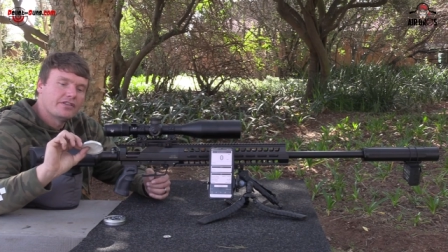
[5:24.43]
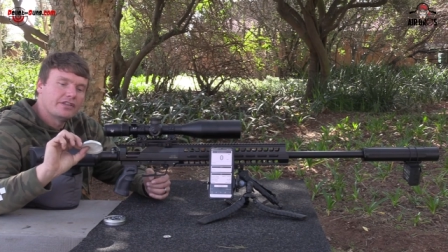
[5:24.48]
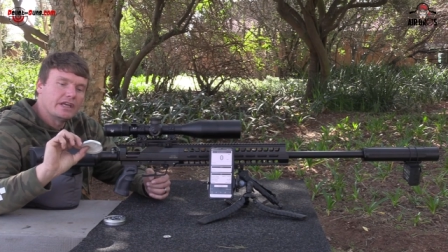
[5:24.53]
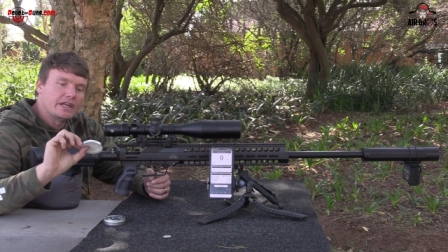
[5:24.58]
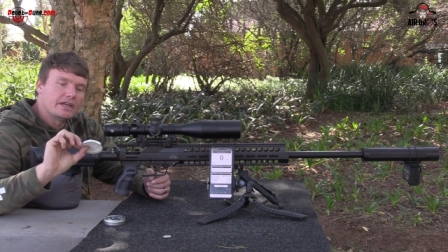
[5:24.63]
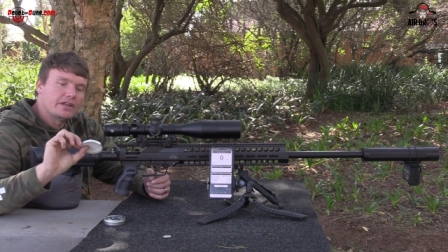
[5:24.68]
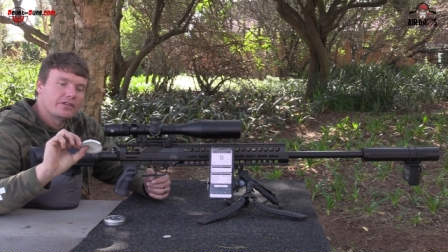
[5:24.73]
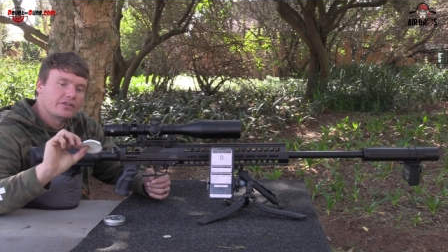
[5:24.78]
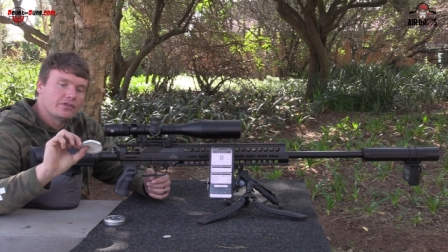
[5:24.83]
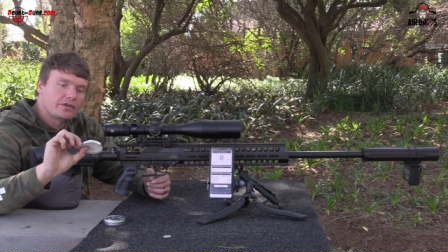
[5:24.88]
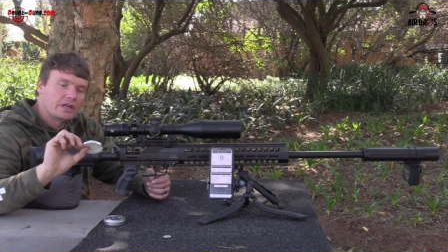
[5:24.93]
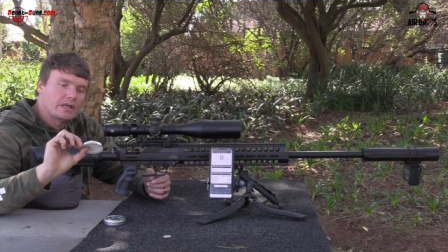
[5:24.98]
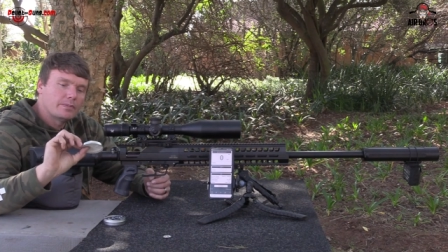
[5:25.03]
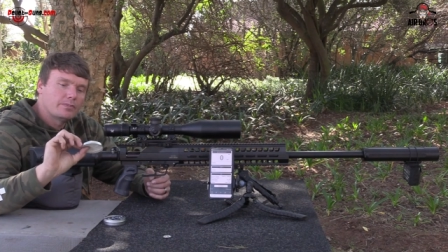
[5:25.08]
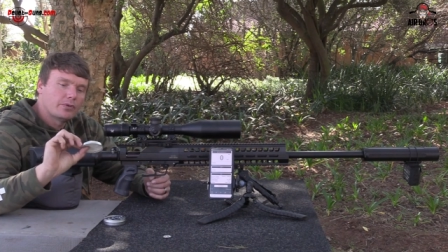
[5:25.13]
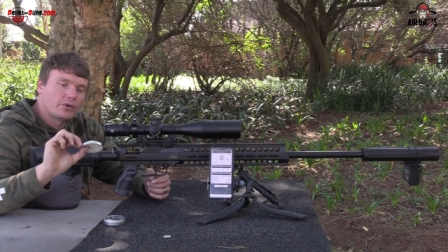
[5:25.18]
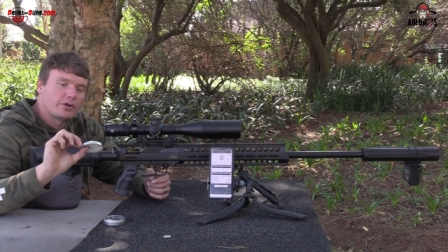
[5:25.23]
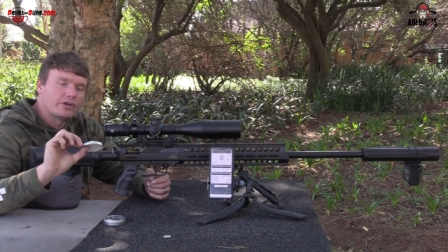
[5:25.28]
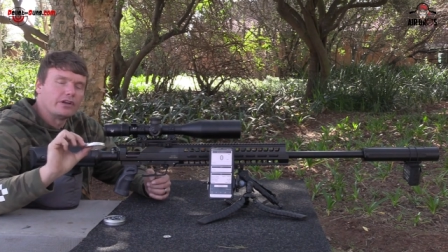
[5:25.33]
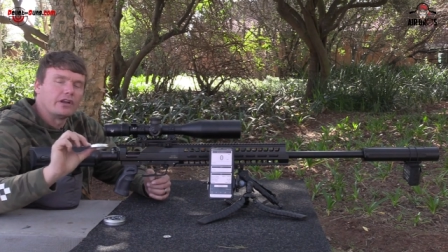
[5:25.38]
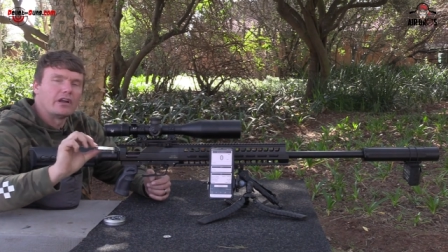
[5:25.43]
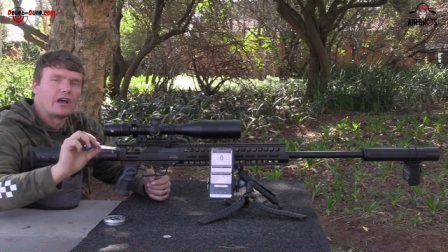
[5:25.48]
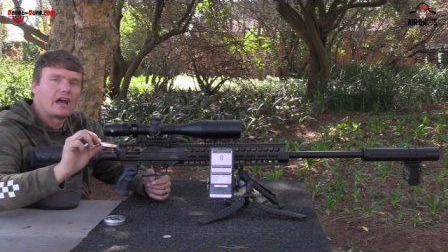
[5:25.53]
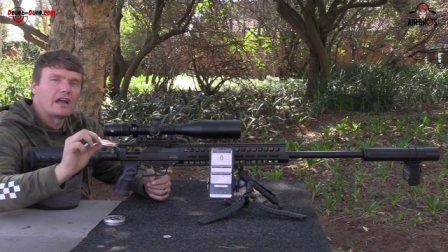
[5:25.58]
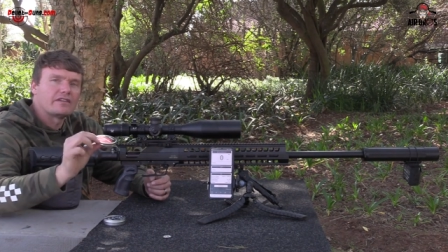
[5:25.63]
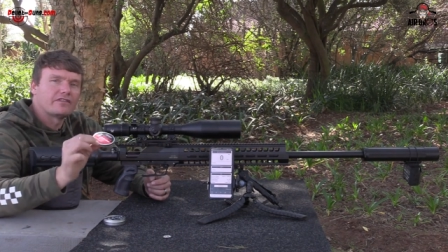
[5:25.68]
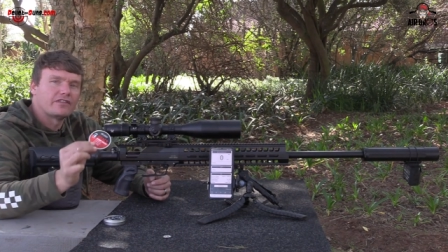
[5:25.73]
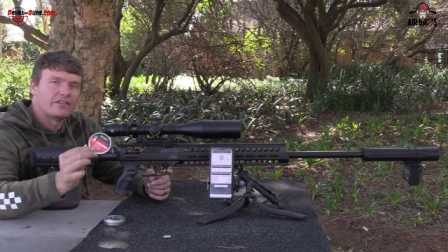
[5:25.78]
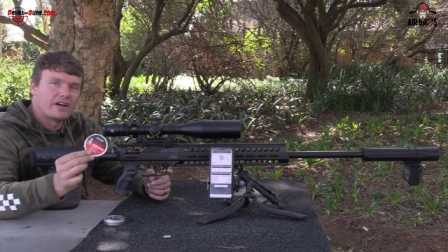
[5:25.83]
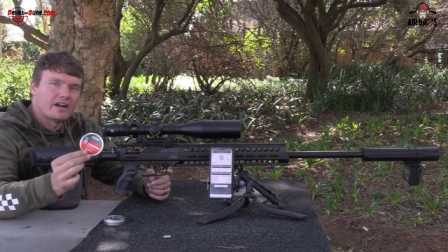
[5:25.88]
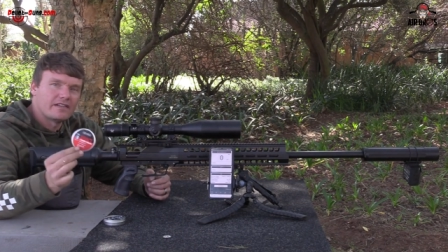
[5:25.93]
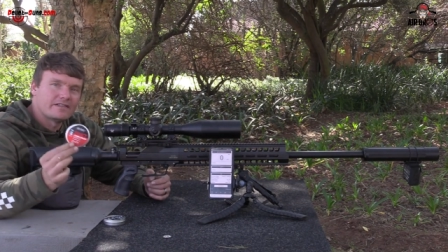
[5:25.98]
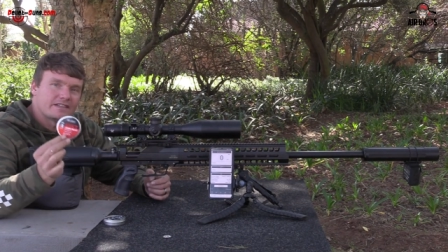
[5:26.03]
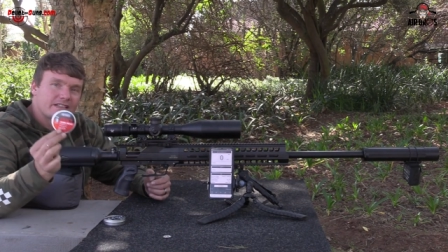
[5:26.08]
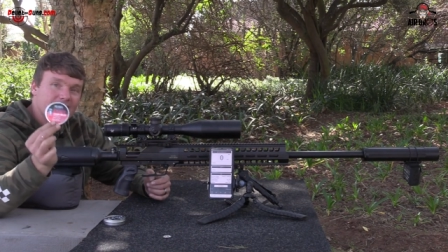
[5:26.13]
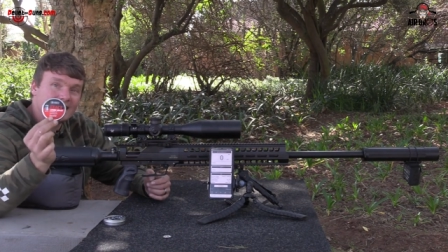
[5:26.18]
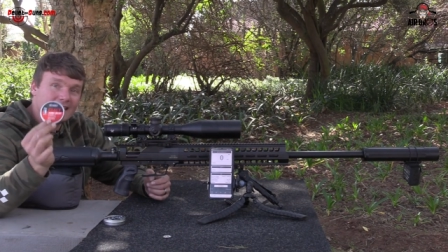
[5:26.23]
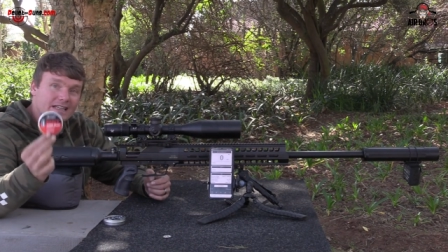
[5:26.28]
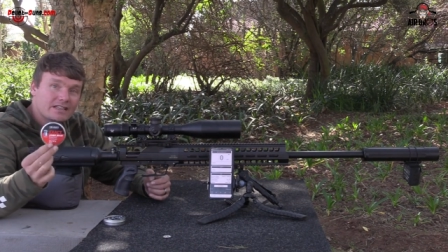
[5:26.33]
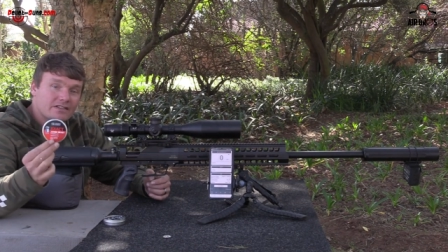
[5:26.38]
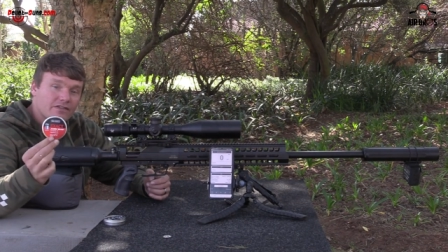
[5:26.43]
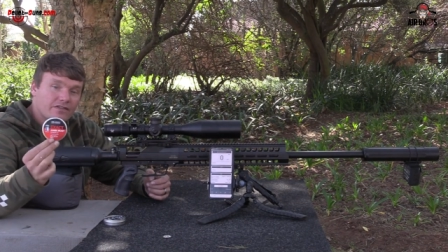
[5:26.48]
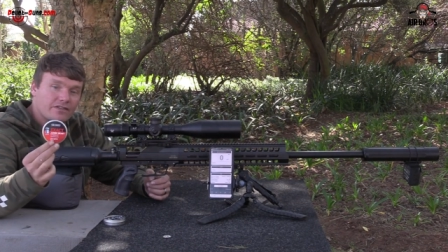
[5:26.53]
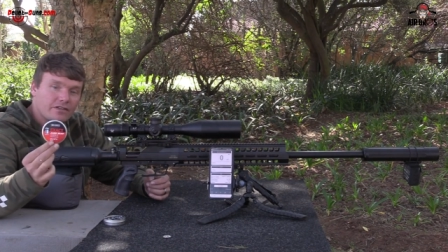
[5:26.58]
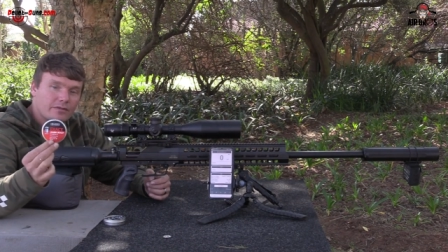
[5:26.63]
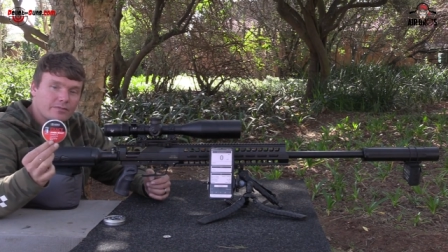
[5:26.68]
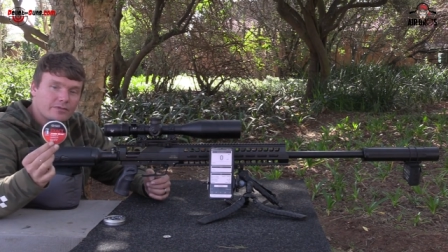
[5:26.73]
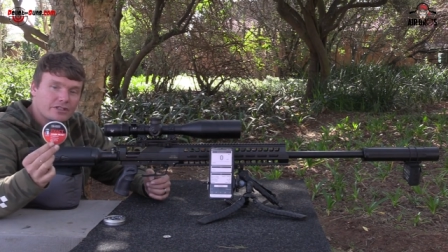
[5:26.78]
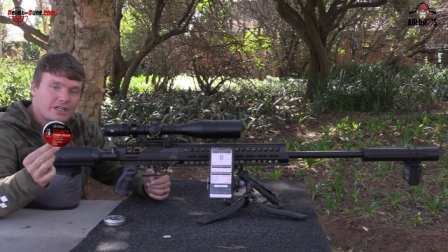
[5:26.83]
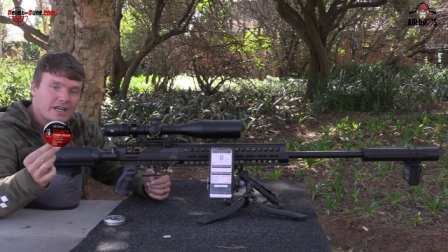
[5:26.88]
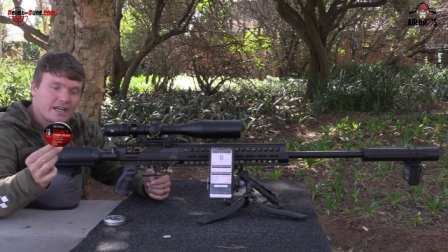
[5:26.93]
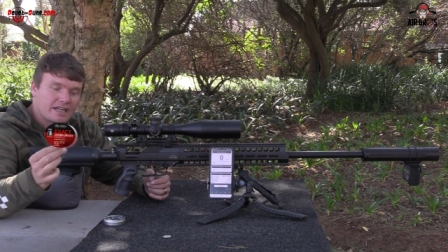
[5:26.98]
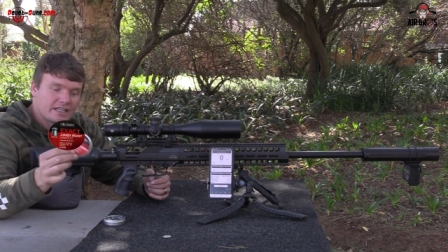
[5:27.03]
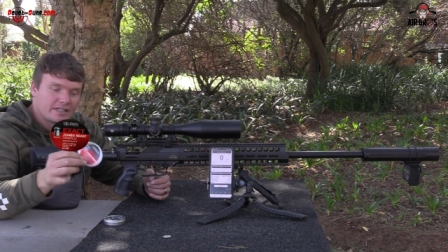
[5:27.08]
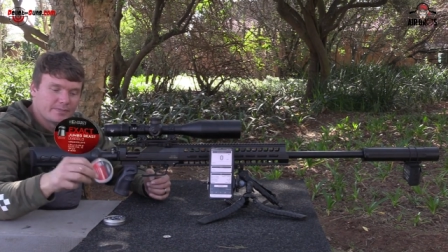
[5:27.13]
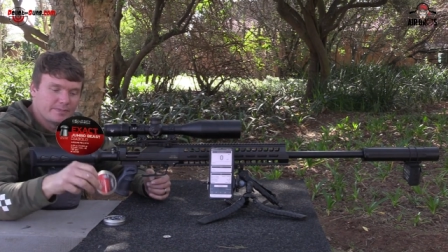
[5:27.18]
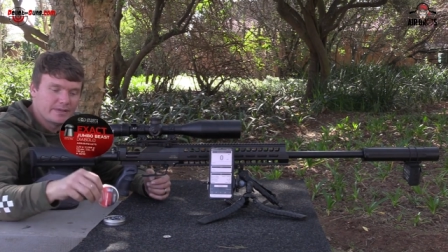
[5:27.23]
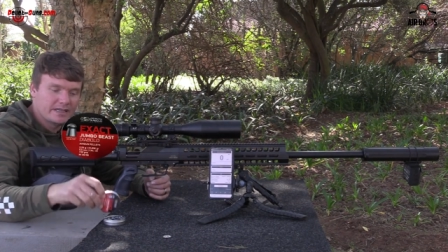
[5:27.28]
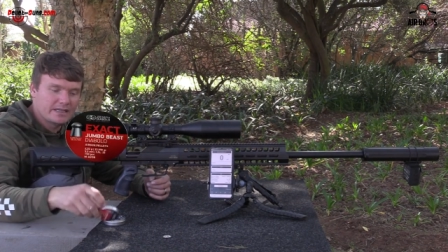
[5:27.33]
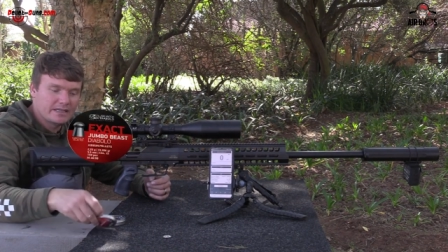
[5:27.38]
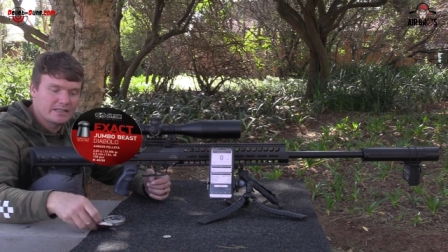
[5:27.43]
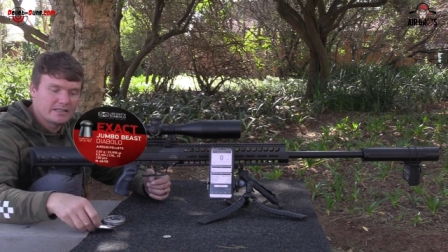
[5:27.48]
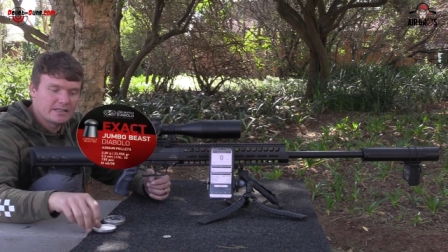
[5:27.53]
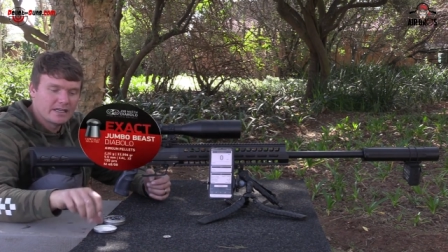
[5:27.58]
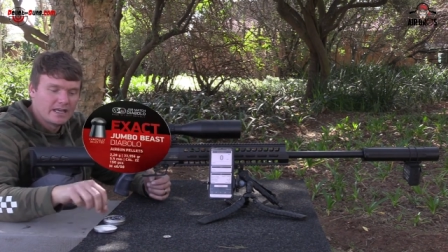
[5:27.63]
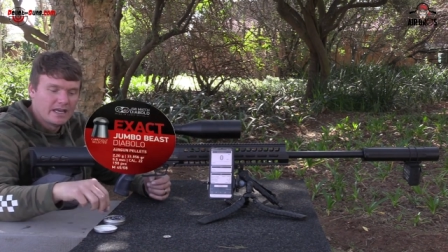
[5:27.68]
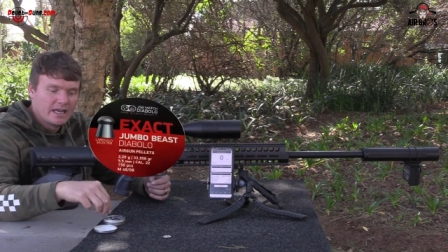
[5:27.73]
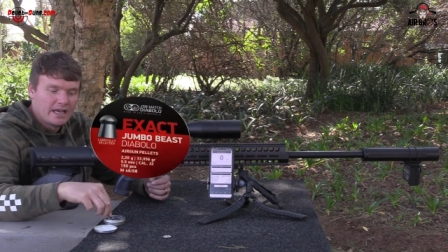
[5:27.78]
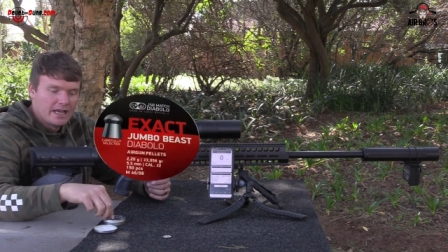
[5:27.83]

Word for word: 33.956 from JSBs.